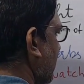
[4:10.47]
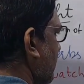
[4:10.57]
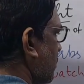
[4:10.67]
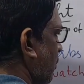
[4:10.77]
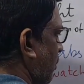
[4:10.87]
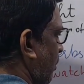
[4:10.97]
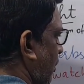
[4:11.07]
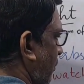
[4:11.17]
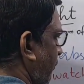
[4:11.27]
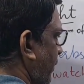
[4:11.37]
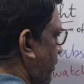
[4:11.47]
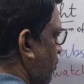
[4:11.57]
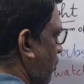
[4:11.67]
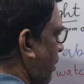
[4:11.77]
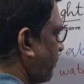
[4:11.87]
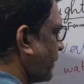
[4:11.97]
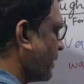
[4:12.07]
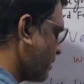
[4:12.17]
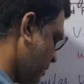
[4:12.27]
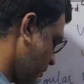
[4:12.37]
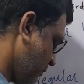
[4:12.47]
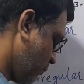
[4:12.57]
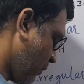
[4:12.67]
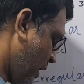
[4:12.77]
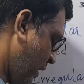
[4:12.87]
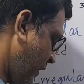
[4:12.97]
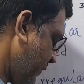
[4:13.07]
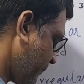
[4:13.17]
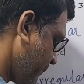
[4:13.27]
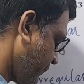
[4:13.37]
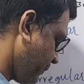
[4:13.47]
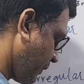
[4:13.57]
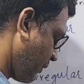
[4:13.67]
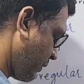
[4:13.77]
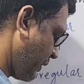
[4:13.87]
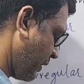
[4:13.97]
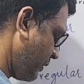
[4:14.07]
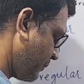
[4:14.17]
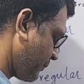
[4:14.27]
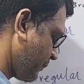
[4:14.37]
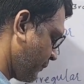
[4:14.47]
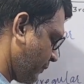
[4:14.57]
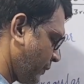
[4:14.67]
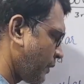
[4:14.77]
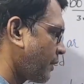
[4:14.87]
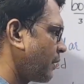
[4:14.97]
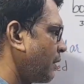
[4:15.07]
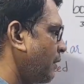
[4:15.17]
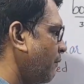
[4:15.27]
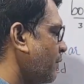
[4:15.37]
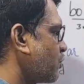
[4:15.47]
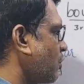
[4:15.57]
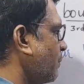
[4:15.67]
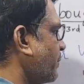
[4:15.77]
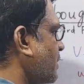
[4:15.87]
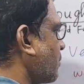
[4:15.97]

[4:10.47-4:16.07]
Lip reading: so we drop this y. Okay, we drop this